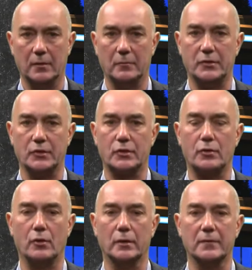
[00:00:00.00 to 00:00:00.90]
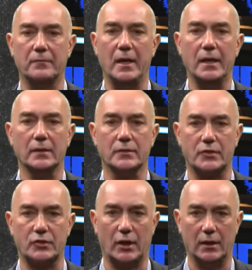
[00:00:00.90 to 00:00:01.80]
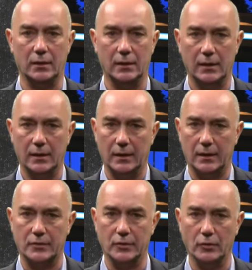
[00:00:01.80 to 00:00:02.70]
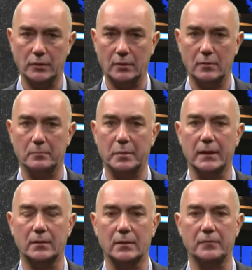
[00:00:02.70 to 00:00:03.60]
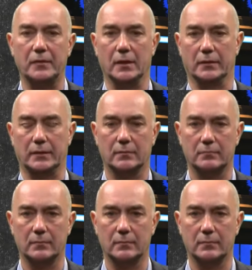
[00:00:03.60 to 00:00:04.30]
which is called the valence shell, is not completely filled.